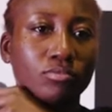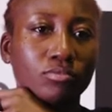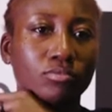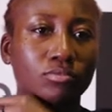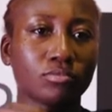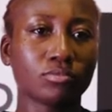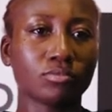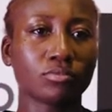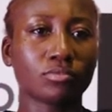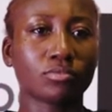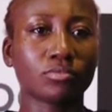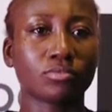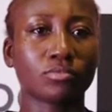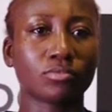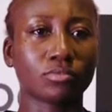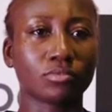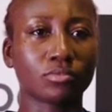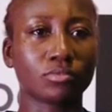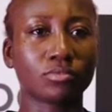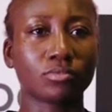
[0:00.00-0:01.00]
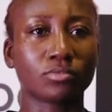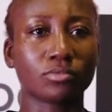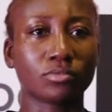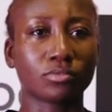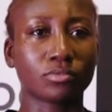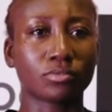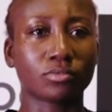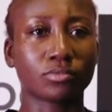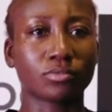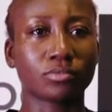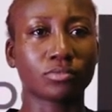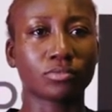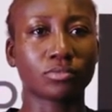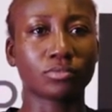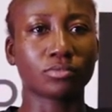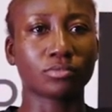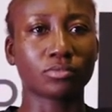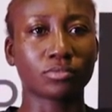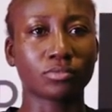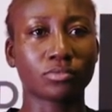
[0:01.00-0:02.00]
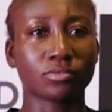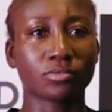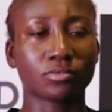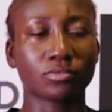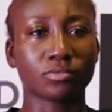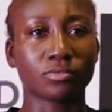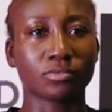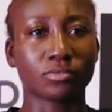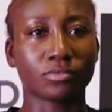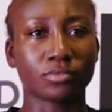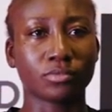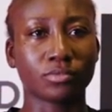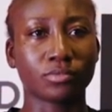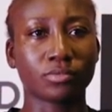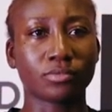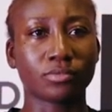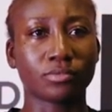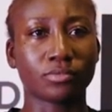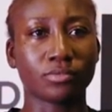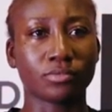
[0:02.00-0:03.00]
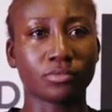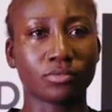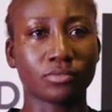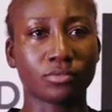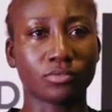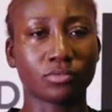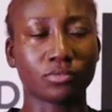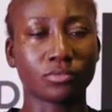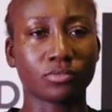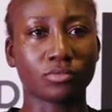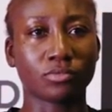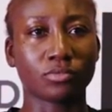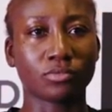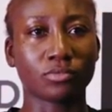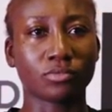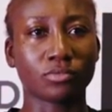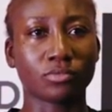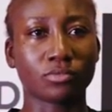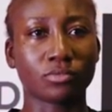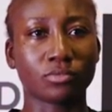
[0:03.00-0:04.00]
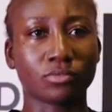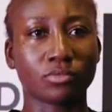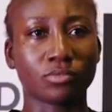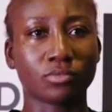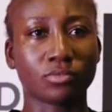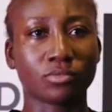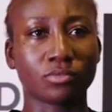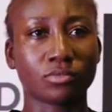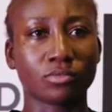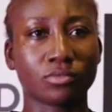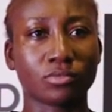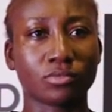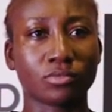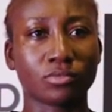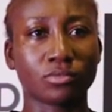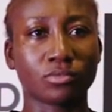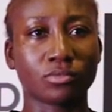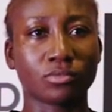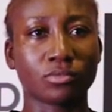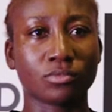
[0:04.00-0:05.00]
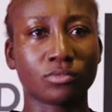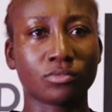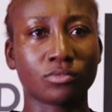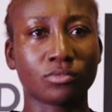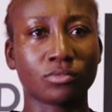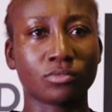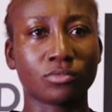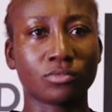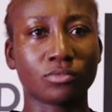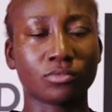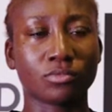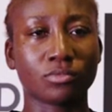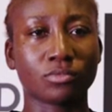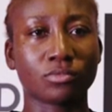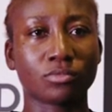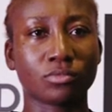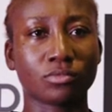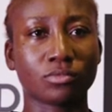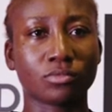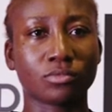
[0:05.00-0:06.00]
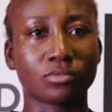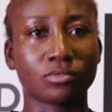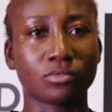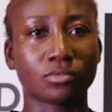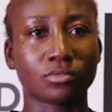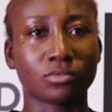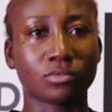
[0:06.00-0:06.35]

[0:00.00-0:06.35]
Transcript: (silent)